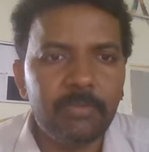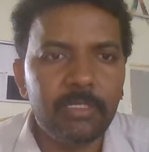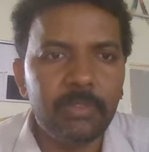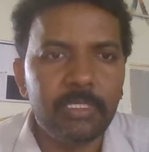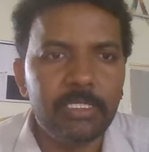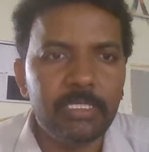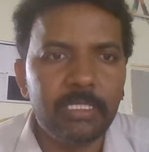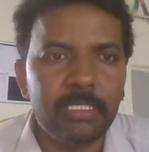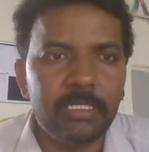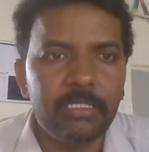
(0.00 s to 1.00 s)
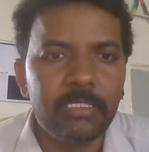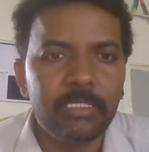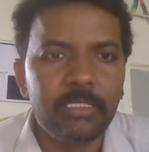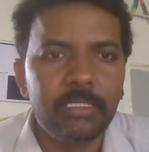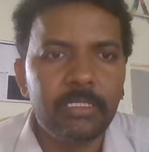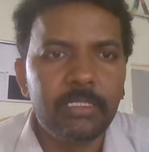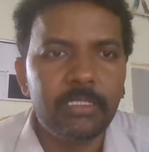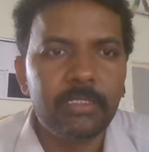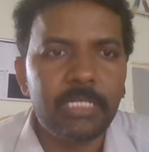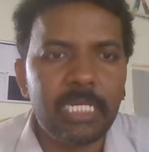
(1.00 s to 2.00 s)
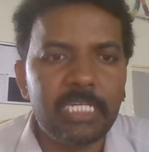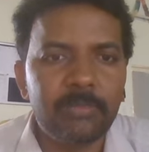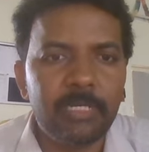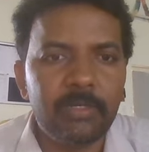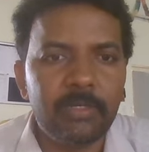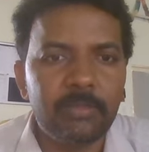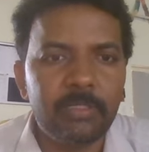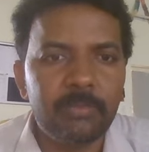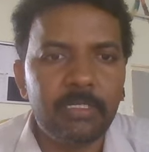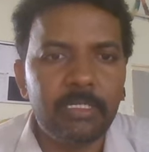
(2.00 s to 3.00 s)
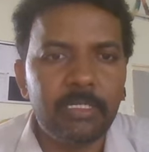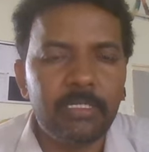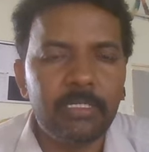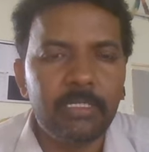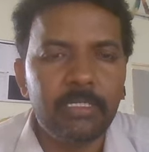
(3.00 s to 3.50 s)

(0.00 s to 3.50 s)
you can see that last point you can observe here.